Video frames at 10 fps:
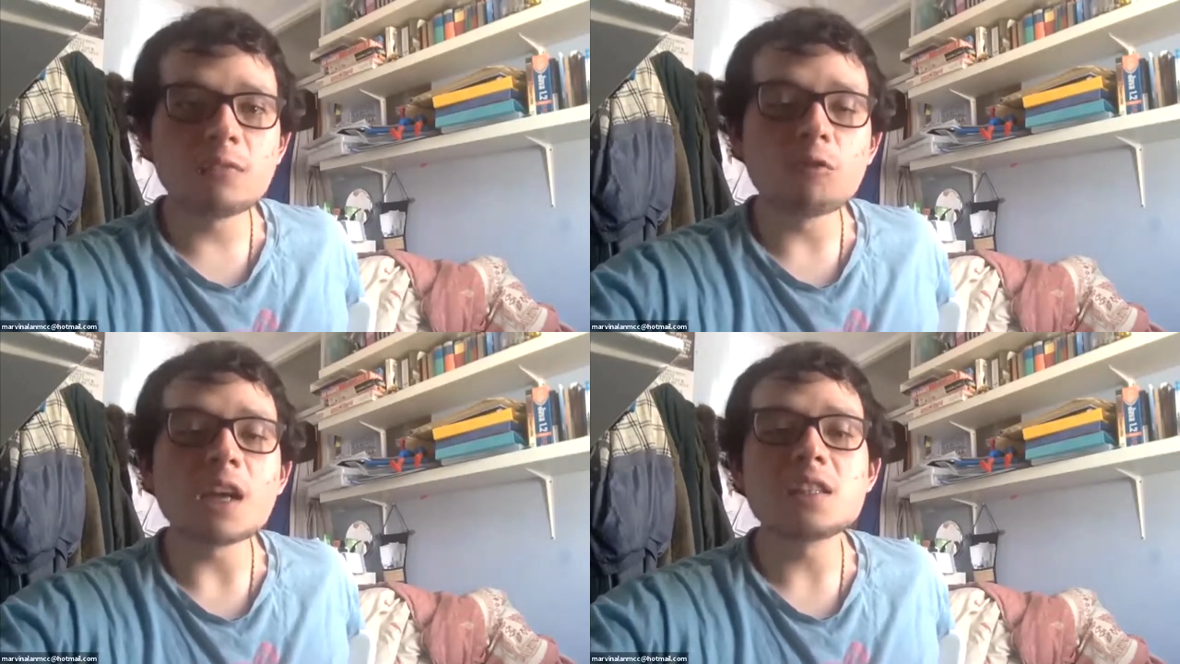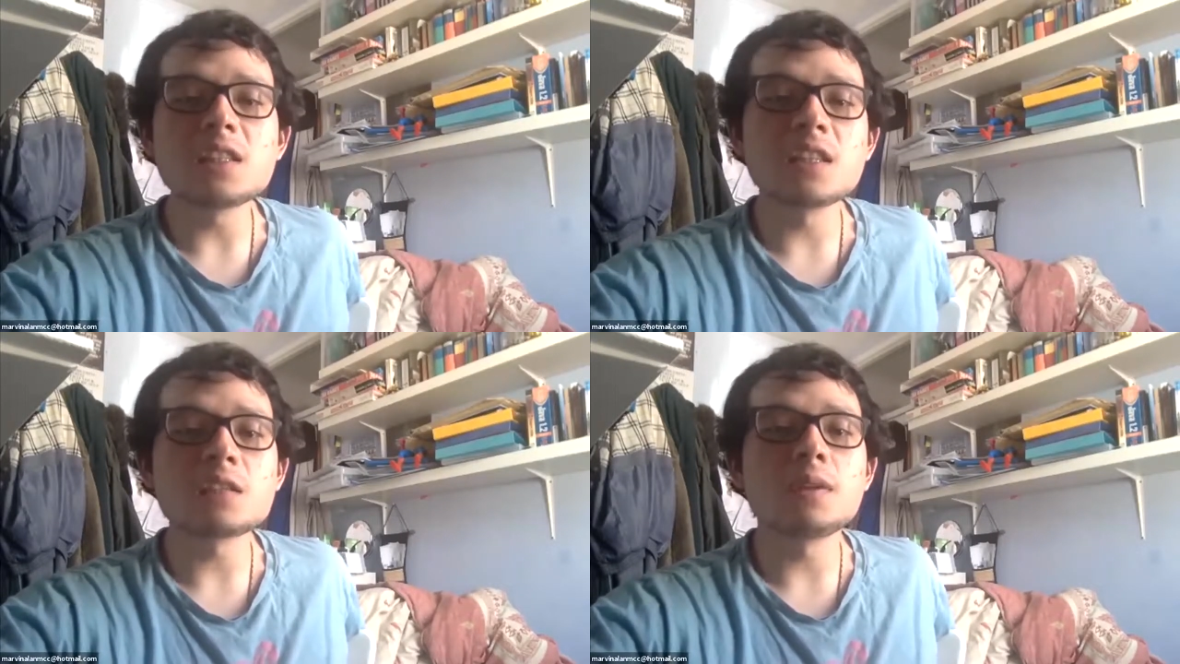writing
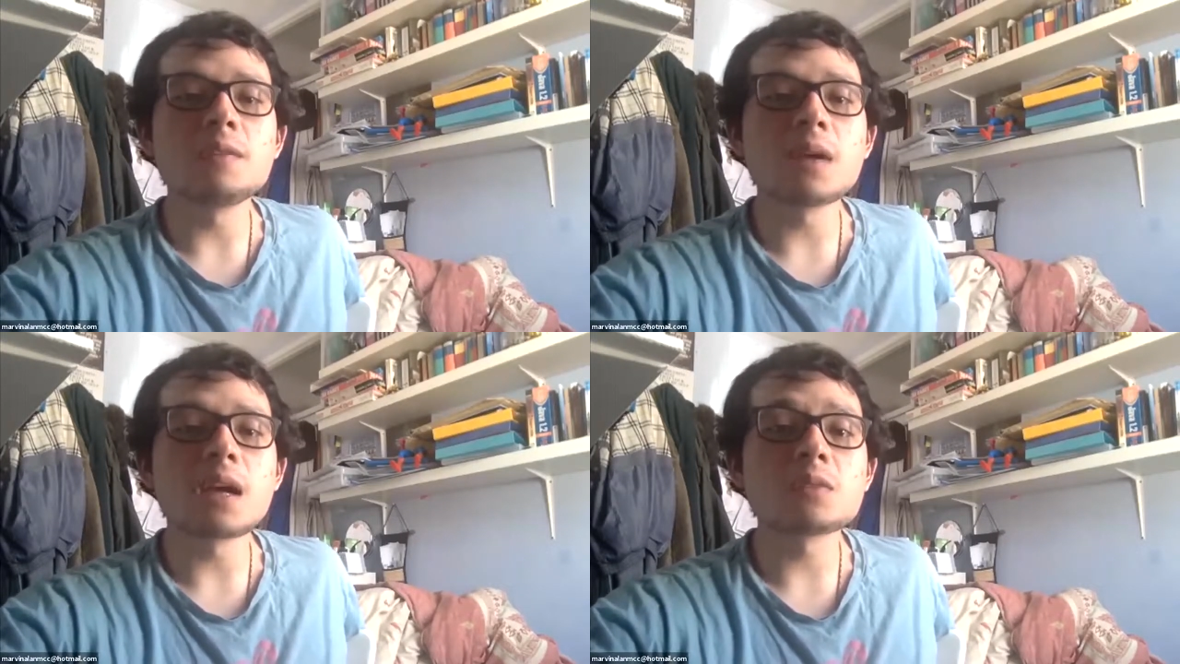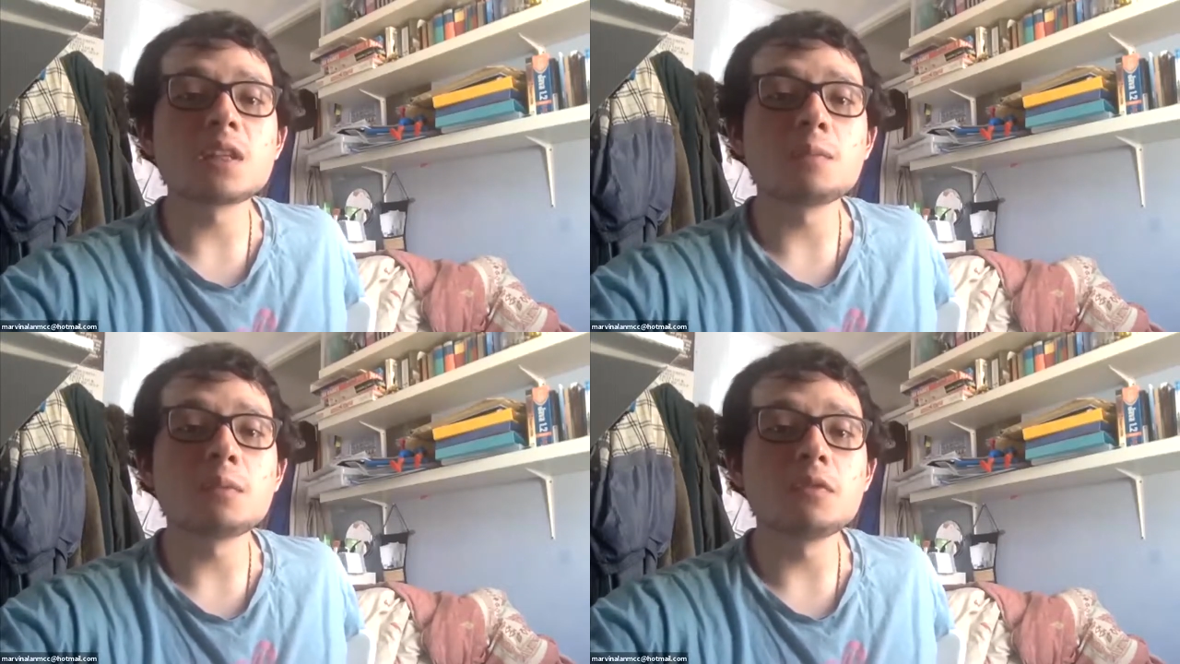discipline perhaps
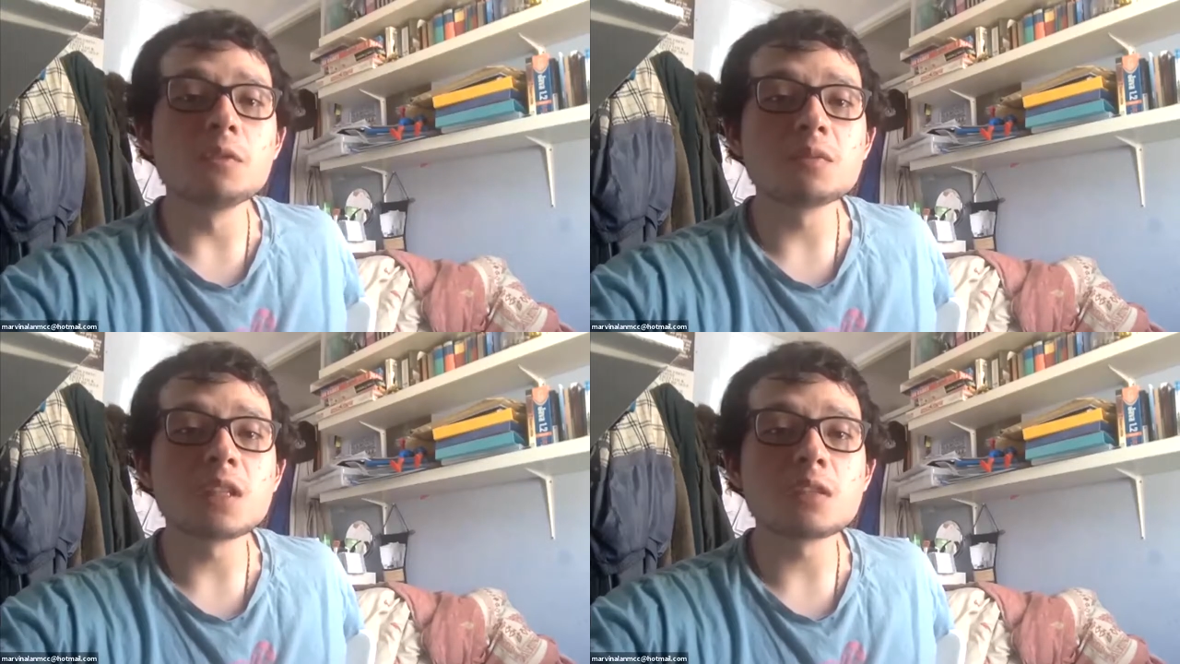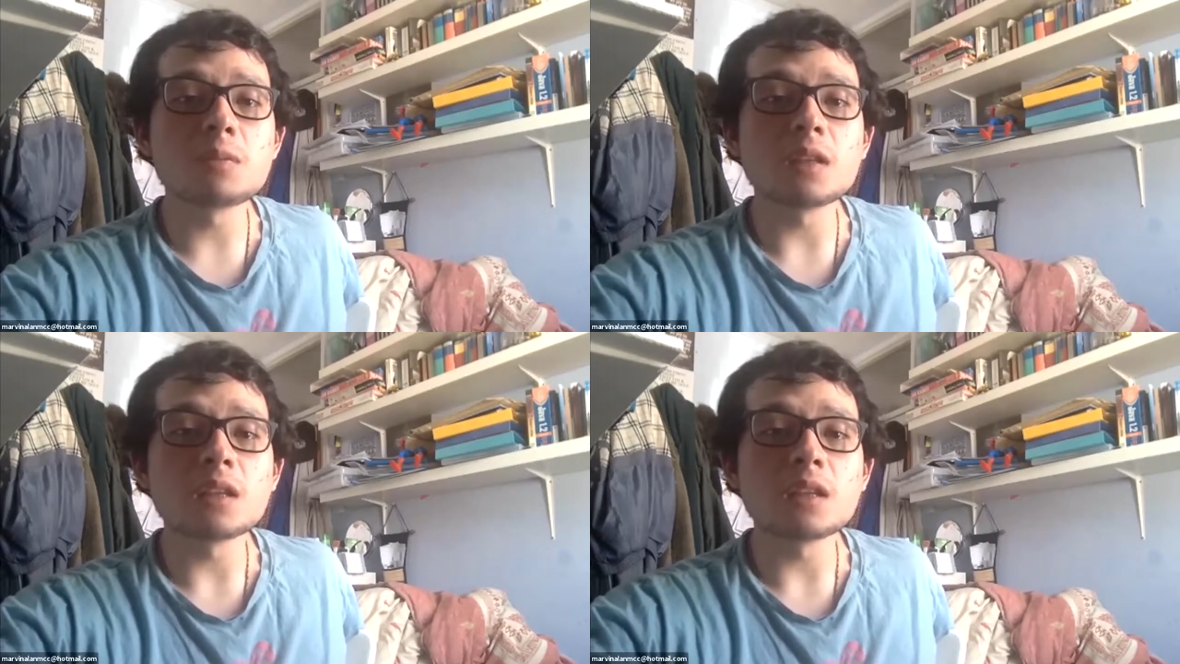than a performance discipline.